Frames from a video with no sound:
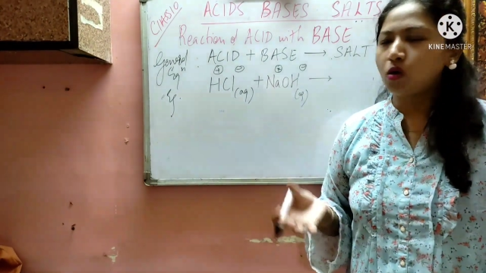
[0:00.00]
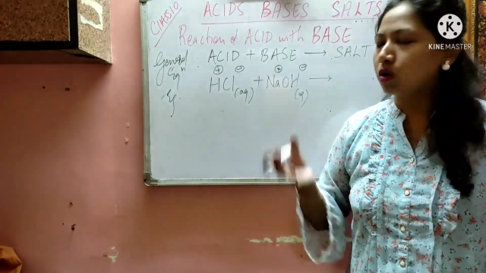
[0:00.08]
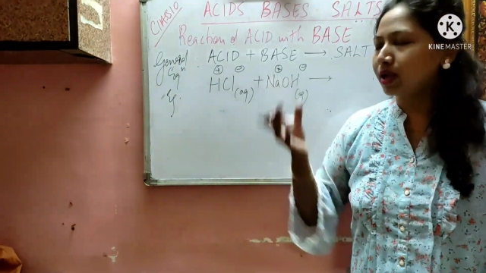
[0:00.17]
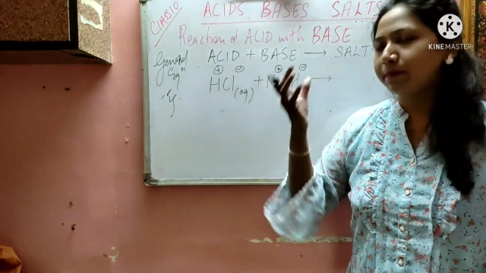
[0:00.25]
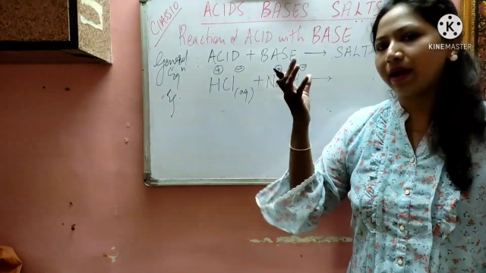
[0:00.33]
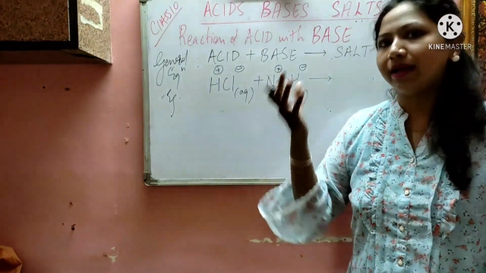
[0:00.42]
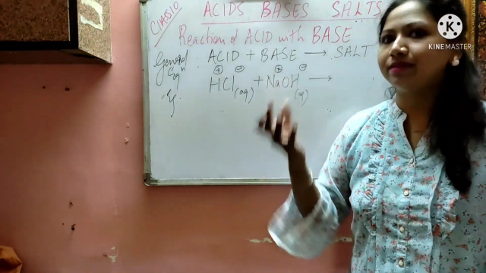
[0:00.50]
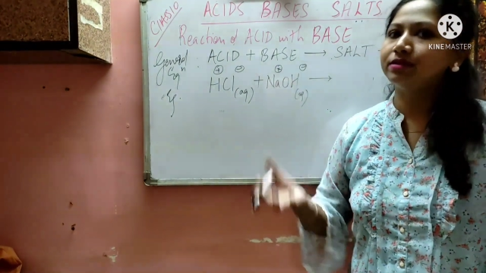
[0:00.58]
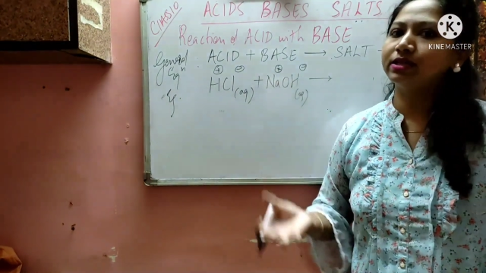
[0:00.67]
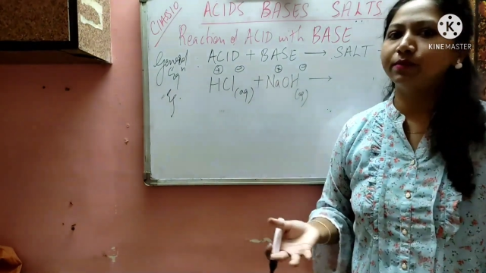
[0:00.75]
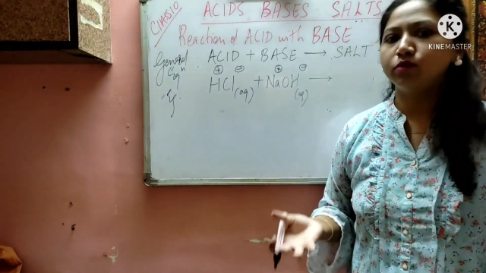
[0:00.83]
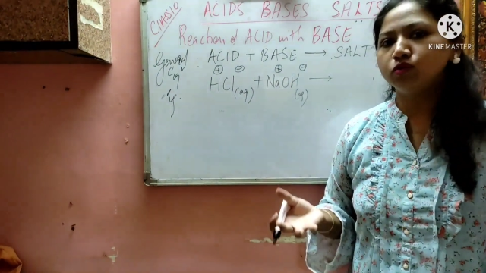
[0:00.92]
Okay, by the
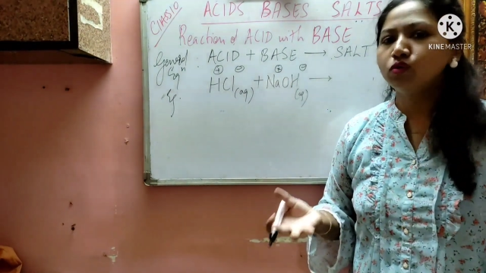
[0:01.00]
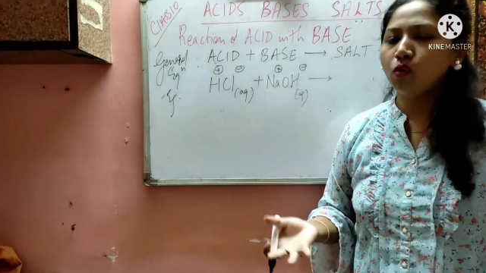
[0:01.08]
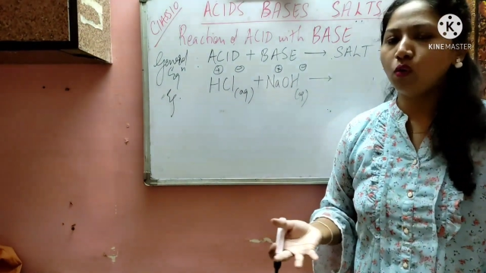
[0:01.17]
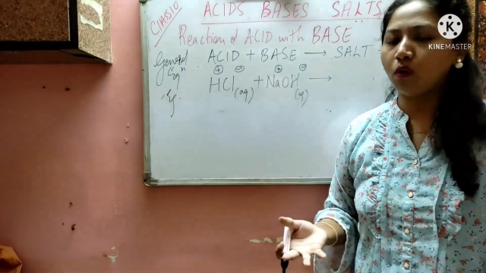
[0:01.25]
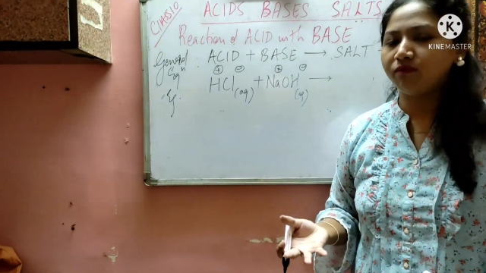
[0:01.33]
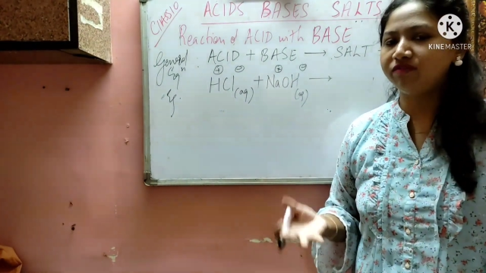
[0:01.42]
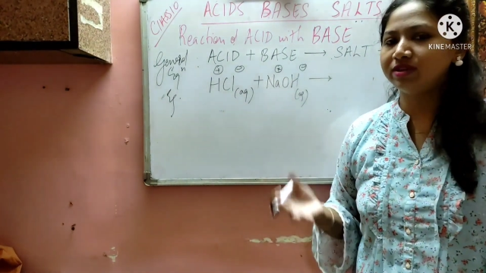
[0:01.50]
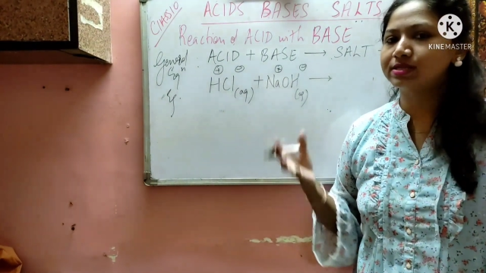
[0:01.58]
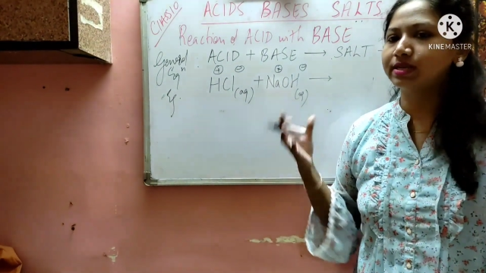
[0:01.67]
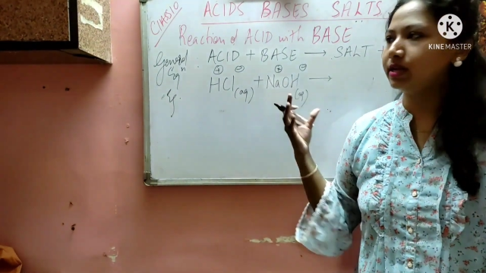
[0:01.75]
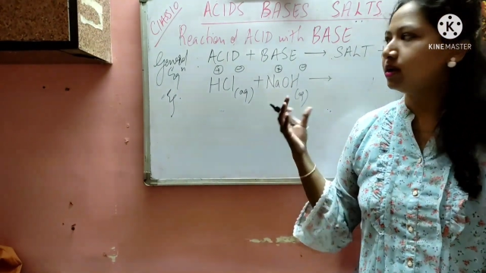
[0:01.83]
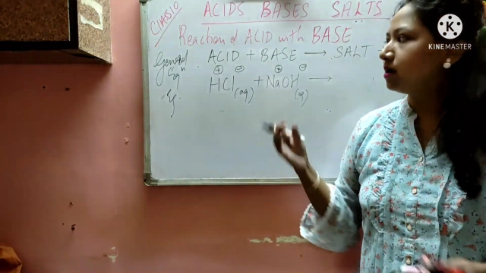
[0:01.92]
time
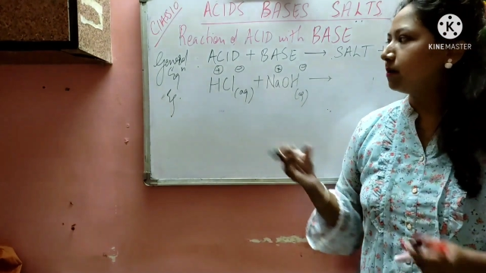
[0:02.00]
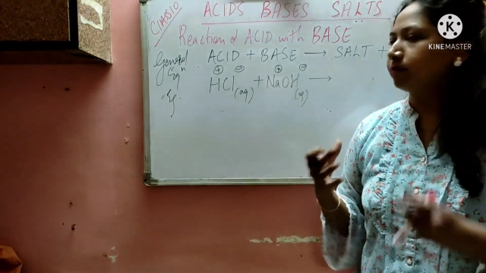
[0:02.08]
obviously